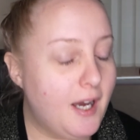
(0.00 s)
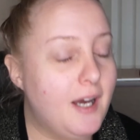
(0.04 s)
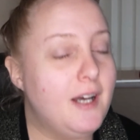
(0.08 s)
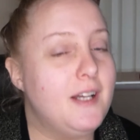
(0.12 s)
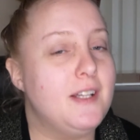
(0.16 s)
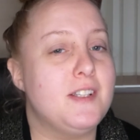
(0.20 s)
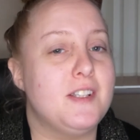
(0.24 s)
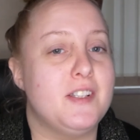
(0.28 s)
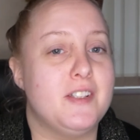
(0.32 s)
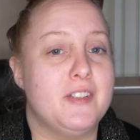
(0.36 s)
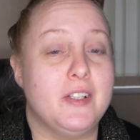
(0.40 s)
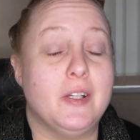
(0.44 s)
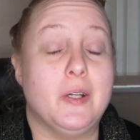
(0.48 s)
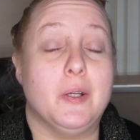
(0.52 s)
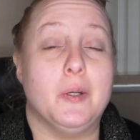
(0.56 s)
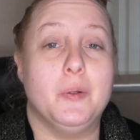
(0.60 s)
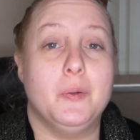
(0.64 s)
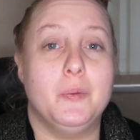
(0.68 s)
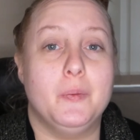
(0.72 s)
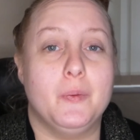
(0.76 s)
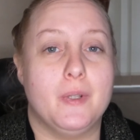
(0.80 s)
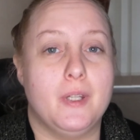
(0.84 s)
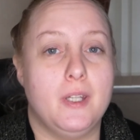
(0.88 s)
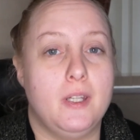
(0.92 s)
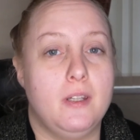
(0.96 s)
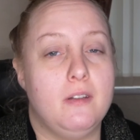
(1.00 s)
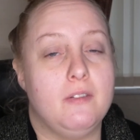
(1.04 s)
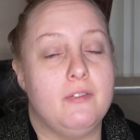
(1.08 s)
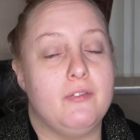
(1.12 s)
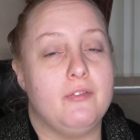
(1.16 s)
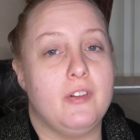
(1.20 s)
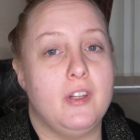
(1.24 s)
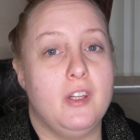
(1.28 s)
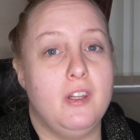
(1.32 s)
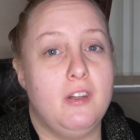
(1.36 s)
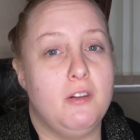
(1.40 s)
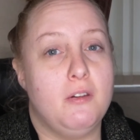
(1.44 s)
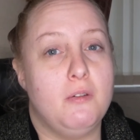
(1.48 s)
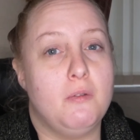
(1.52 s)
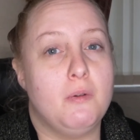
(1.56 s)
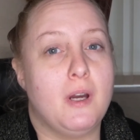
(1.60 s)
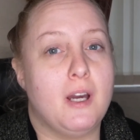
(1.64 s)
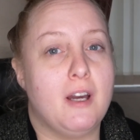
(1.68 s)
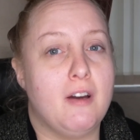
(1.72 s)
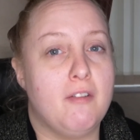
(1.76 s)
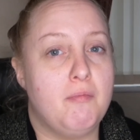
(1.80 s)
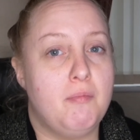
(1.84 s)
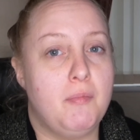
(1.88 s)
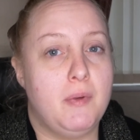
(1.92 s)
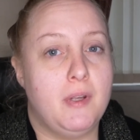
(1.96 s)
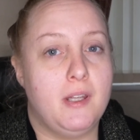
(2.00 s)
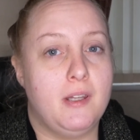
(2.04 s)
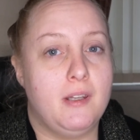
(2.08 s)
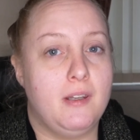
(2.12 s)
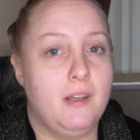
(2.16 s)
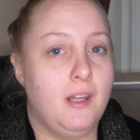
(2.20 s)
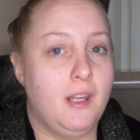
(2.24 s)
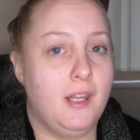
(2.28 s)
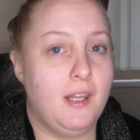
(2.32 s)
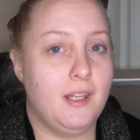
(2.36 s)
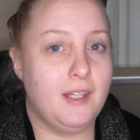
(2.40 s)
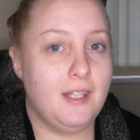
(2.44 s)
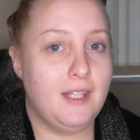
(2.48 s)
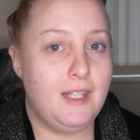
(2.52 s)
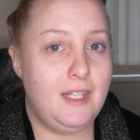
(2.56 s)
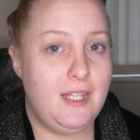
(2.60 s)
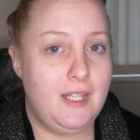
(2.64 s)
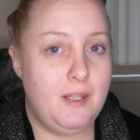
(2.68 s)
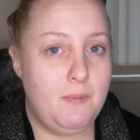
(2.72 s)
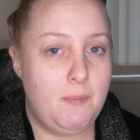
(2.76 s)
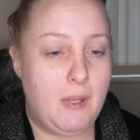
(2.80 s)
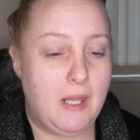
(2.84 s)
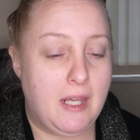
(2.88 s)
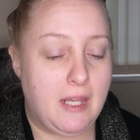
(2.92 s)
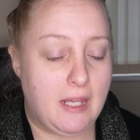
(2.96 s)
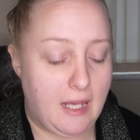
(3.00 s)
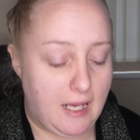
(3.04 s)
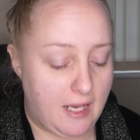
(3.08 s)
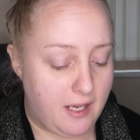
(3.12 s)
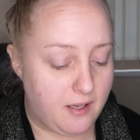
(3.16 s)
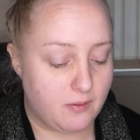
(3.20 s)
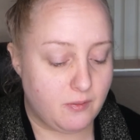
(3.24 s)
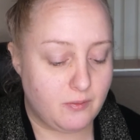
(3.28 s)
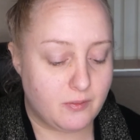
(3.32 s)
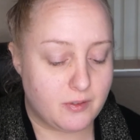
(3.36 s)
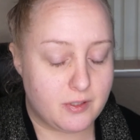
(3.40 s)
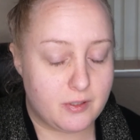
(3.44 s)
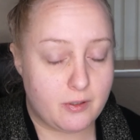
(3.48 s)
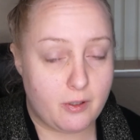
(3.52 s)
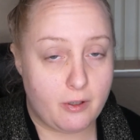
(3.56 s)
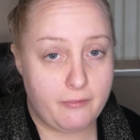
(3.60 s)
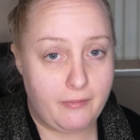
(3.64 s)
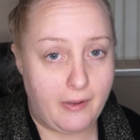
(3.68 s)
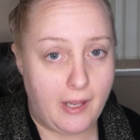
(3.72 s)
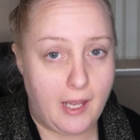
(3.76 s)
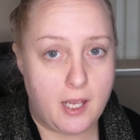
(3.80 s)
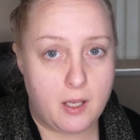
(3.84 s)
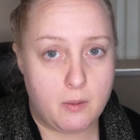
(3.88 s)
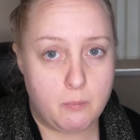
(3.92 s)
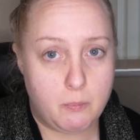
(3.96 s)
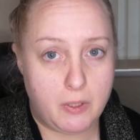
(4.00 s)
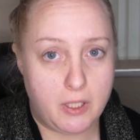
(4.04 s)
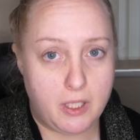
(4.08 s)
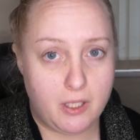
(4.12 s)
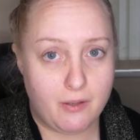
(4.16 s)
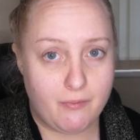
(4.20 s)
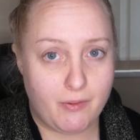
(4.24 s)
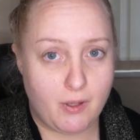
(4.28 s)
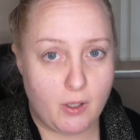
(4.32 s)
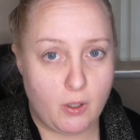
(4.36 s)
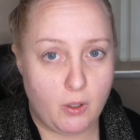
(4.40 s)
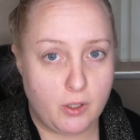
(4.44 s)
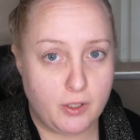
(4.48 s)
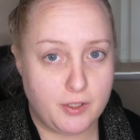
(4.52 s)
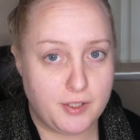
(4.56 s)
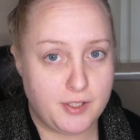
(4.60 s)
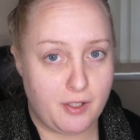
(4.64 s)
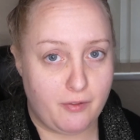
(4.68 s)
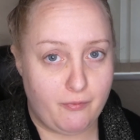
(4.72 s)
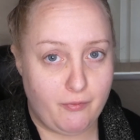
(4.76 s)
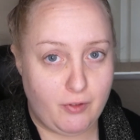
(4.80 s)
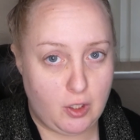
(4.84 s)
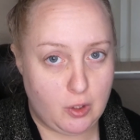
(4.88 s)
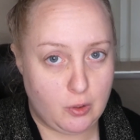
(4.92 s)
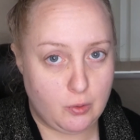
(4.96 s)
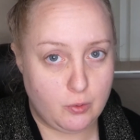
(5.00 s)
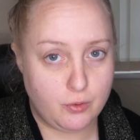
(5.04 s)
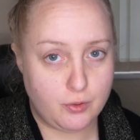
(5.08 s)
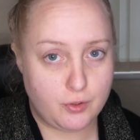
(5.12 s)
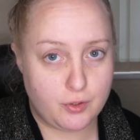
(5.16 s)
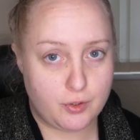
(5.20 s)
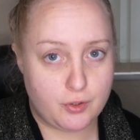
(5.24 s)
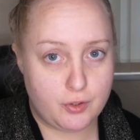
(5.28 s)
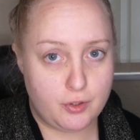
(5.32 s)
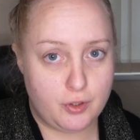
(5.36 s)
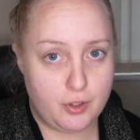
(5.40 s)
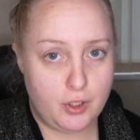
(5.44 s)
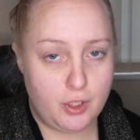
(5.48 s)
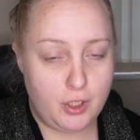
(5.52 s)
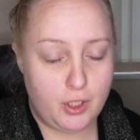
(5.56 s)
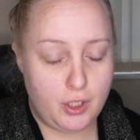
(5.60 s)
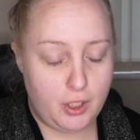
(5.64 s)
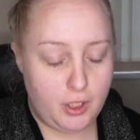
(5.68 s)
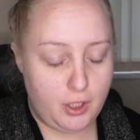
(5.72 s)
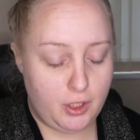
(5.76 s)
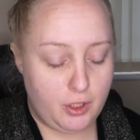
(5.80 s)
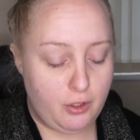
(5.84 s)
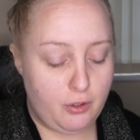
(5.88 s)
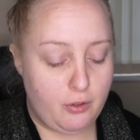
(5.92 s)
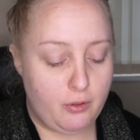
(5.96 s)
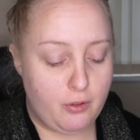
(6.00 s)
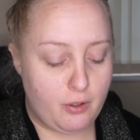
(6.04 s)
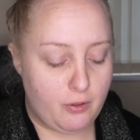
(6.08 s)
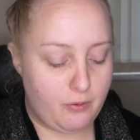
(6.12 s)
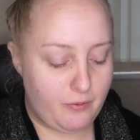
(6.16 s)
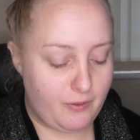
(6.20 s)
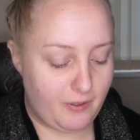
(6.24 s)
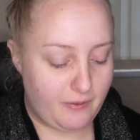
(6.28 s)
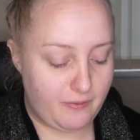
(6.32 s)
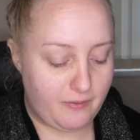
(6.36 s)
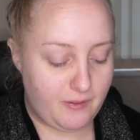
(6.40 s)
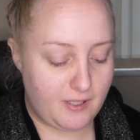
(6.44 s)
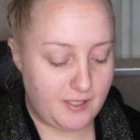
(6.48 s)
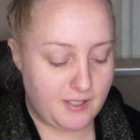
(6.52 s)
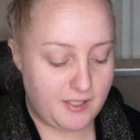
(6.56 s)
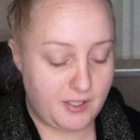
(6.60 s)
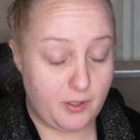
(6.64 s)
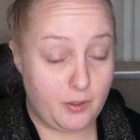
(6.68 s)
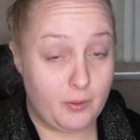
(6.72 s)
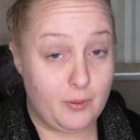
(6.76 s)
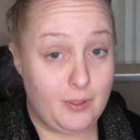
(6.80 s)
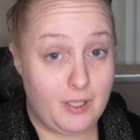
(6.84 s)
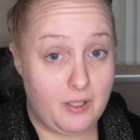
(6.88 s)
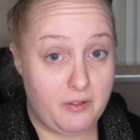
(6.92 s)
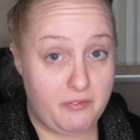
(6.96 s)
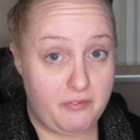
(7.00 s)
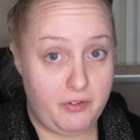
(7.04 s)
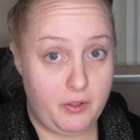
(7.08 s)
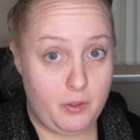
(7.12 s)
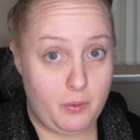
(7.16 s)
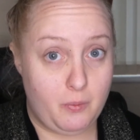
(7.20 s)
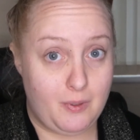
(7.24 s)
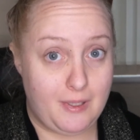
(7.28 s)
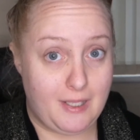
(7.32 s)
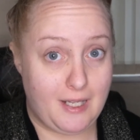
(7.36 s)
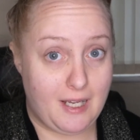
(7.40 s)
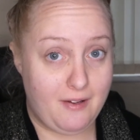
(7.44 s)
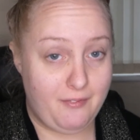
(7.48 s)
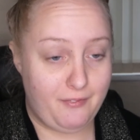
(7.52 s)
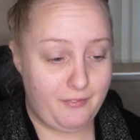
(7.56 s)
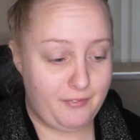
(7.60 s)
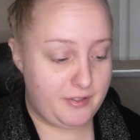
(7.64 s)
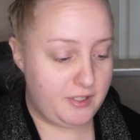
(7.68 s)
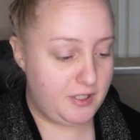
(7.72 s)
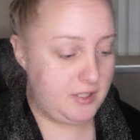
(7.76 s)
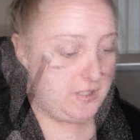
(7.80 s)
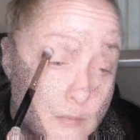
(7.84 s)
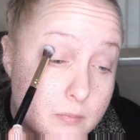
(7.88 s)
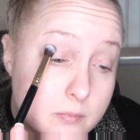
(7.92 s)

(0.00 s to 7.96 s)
So if you have been keeping count of how many of the colours I've used, you know that there's only a few left.